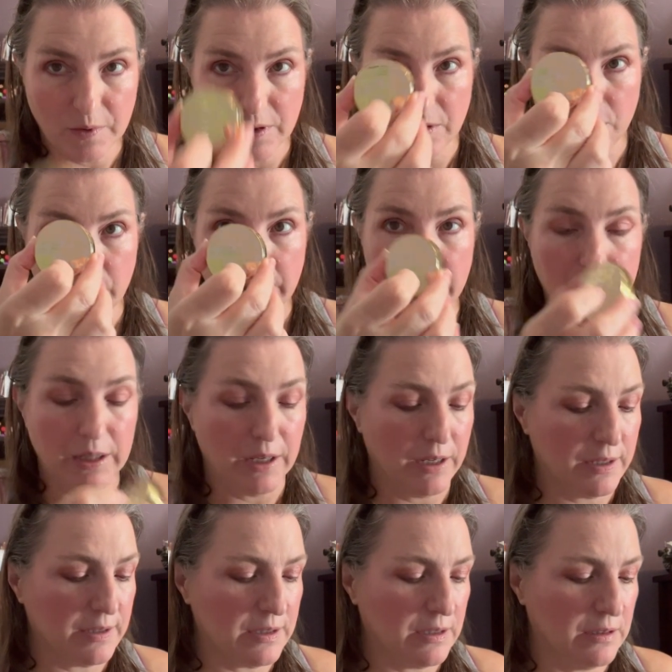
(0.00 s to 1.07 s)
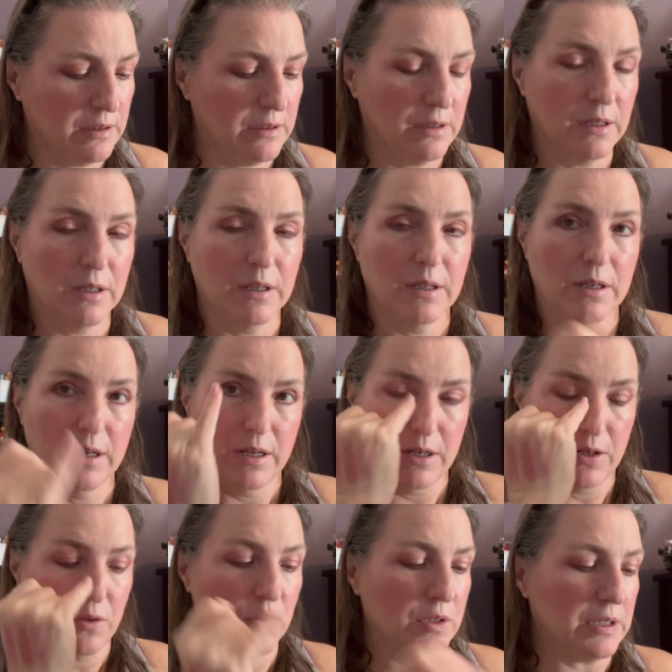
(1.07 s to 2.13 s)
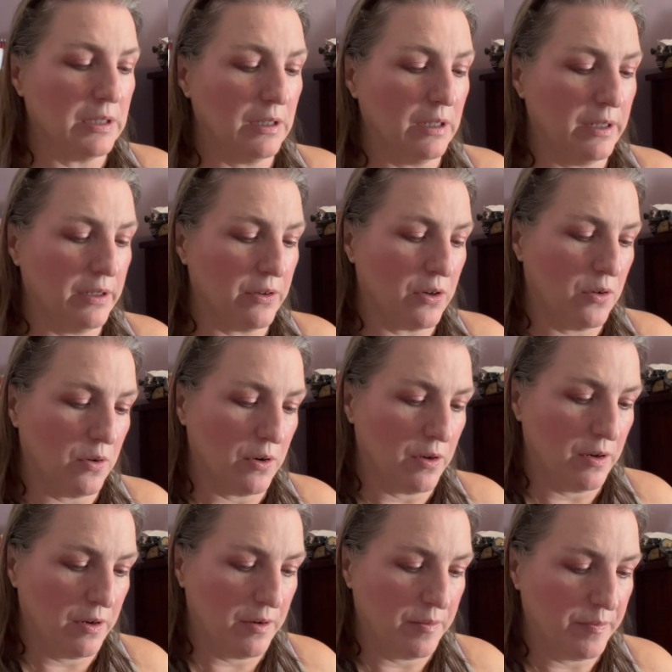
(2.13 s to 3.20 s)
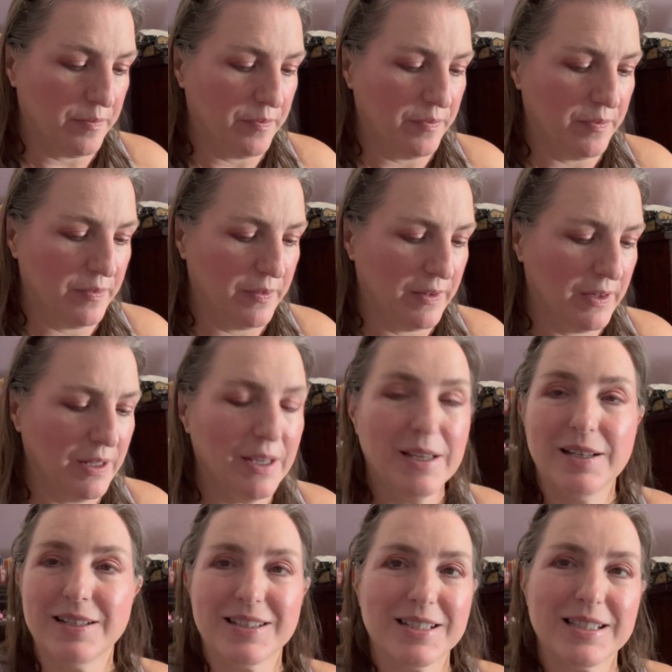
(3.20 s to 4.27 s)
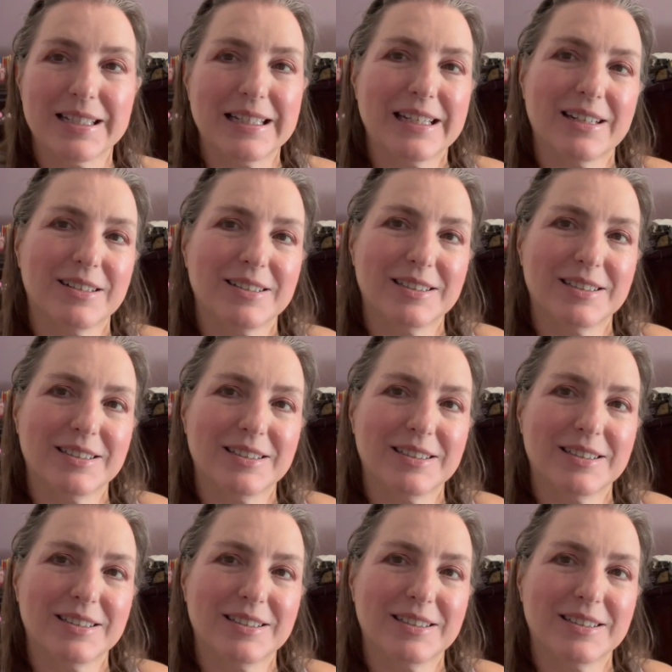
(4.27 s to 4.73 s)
Winky Lux and do just a little inner corner. Just a little.